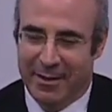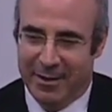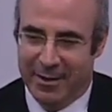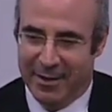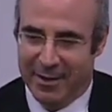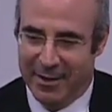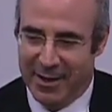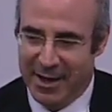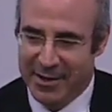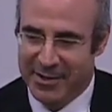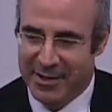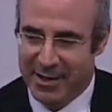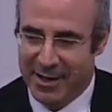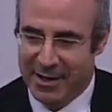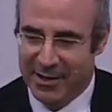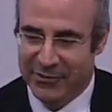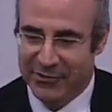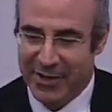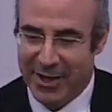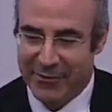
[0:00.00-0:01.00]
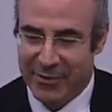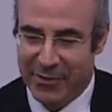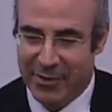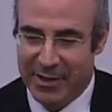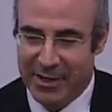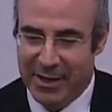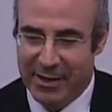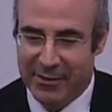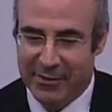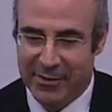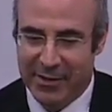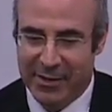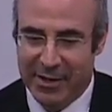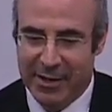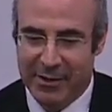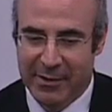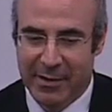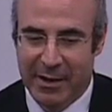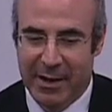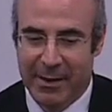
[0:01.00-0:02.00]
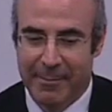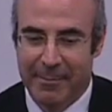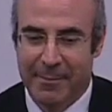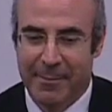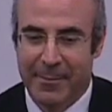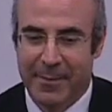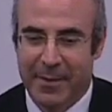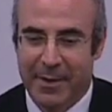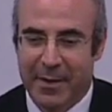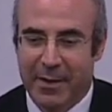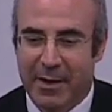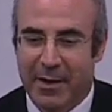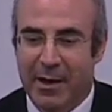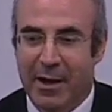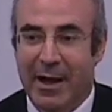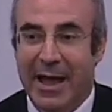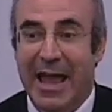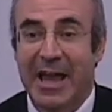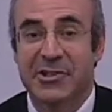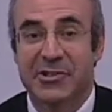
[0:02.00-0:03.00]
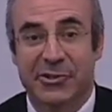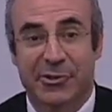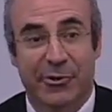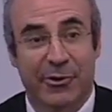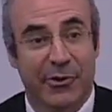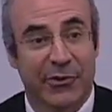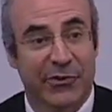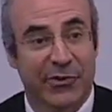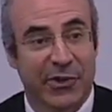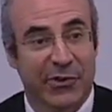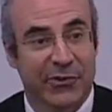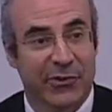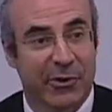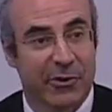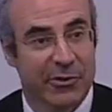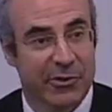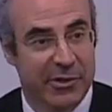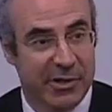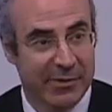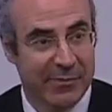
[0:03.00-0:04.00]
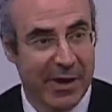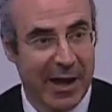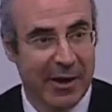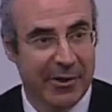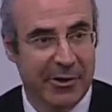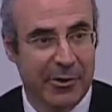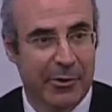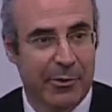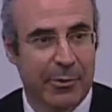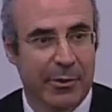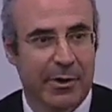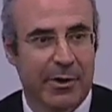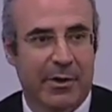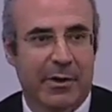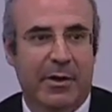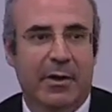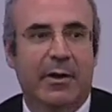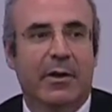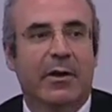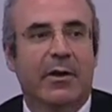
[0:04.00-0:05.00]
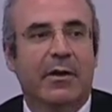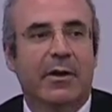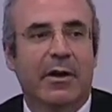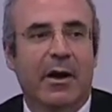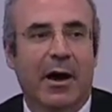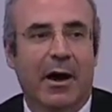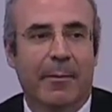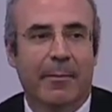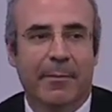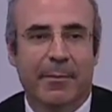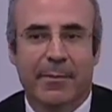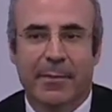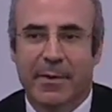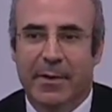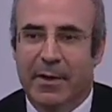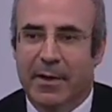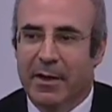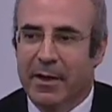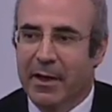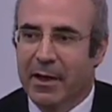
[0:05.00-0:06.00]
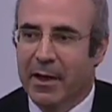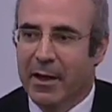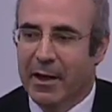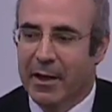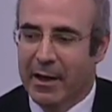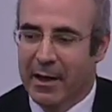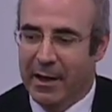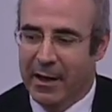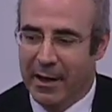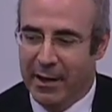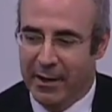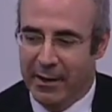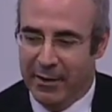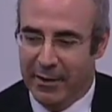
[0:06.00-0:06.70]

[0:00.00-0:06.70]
In nineteen ninety-seven, the, the um, Uh, Asian currencies started to devalue. Um, uh,